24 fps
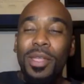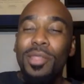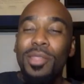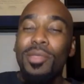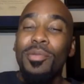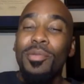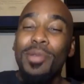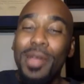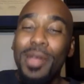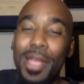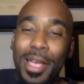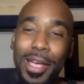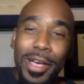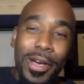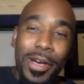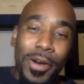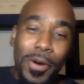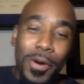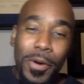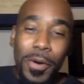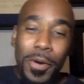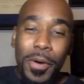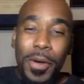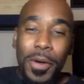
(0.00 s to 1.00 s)
So
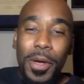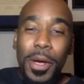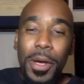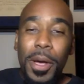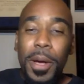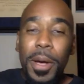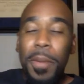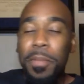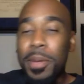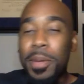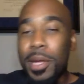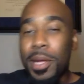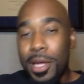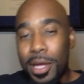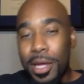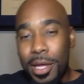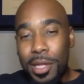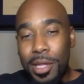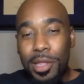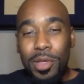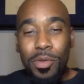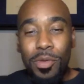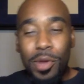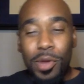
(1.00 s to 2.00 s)
now,
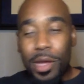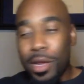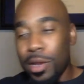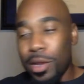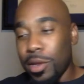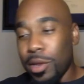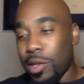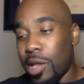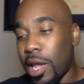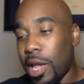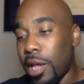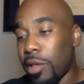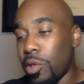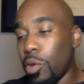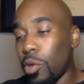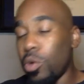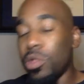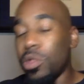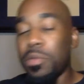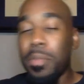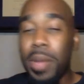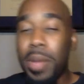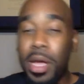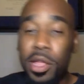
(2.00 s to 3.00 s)
because you didn't take
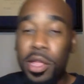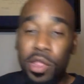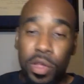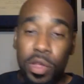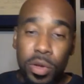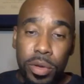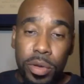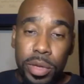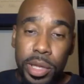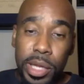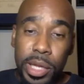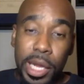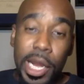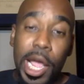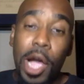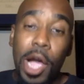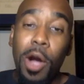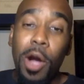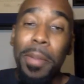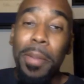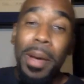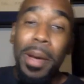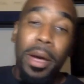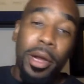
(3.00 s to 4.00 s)
those measures and
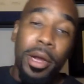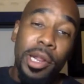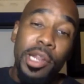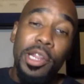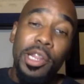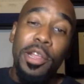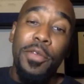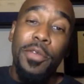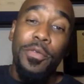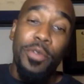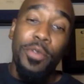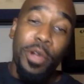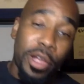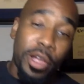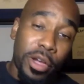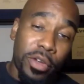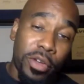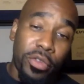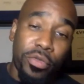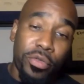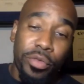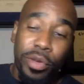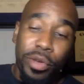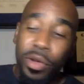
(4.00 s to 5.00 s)
help out a different
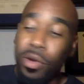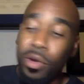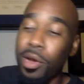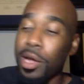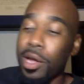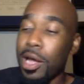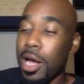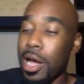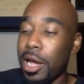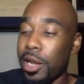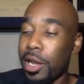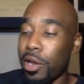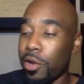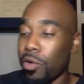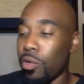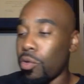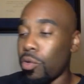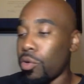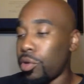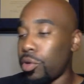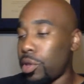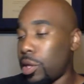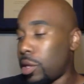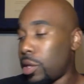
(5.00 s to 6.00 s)
country or continent
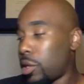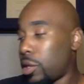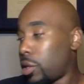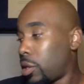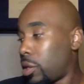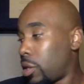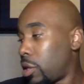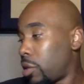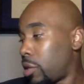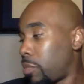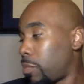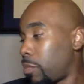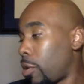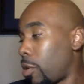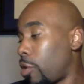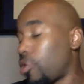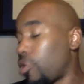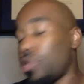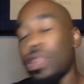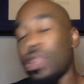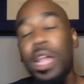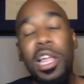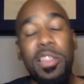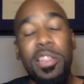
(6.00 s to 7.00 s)
or this
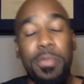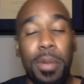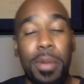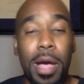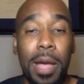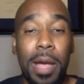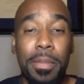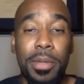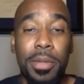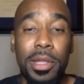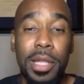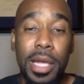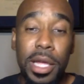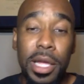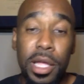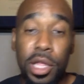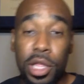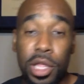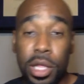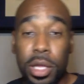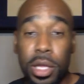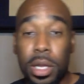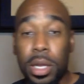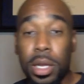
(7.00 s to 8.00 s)
marginalized
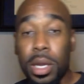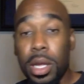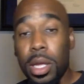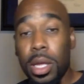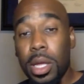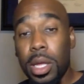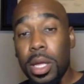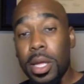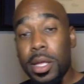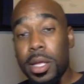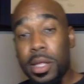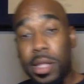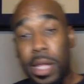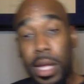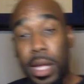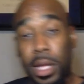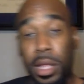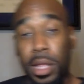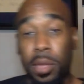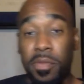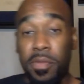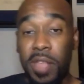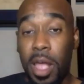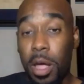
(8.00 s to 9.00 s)
population,
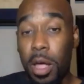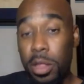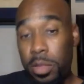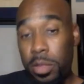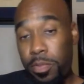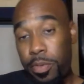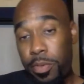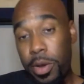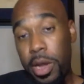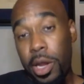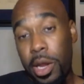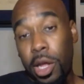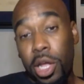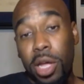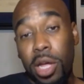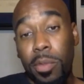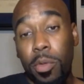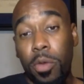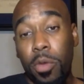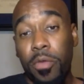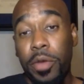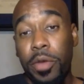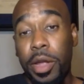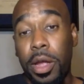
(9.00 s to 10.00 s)
things have now spread and
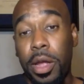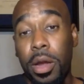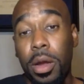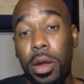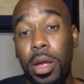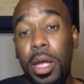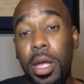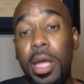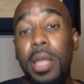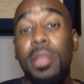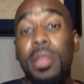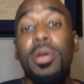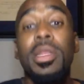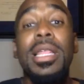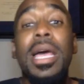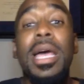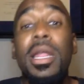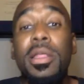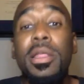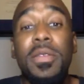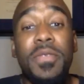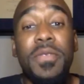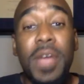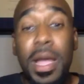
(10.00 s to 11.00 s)
come over here. So a
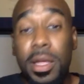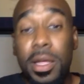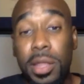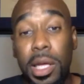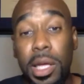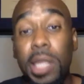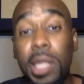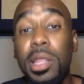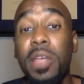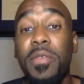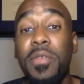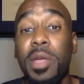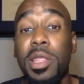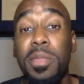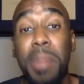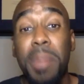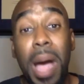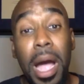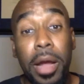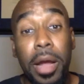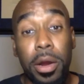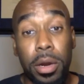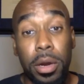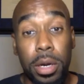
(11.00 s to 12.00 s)
lot of the vaccines have
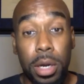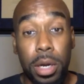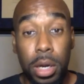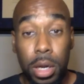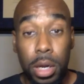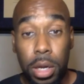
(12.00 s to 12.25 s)
expired.